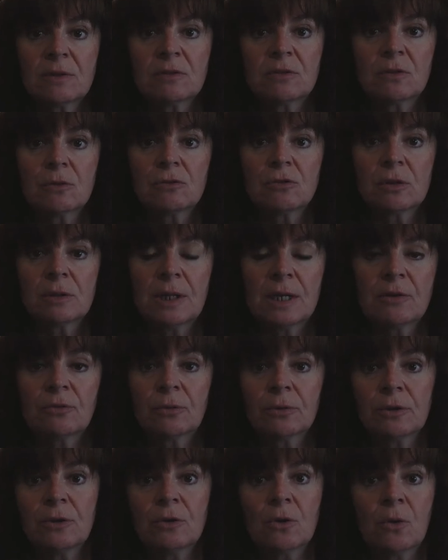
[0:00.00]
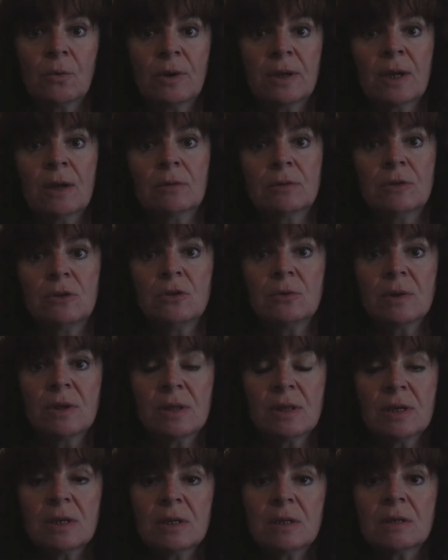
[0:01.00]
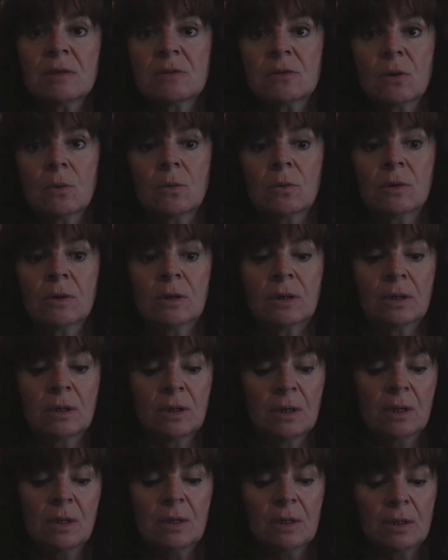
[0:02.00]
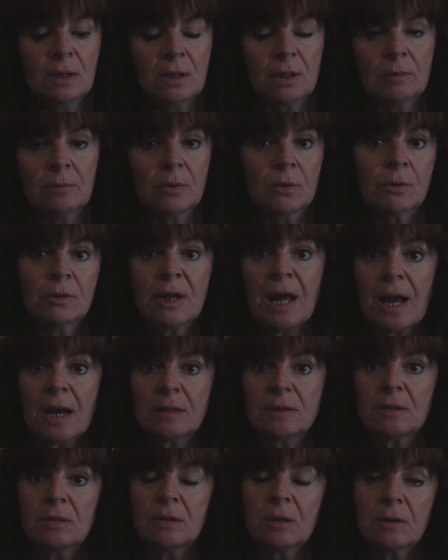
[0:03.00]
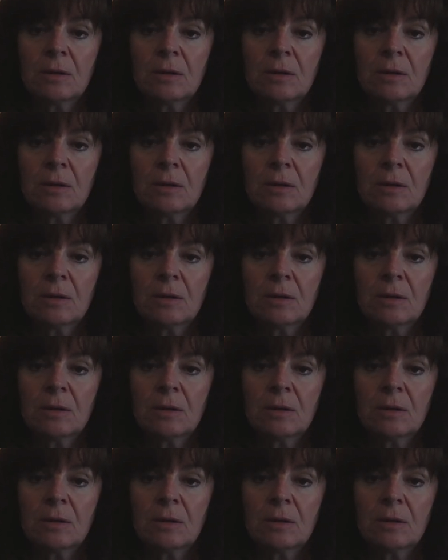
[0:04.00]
social life where you're going out and doing things, or not?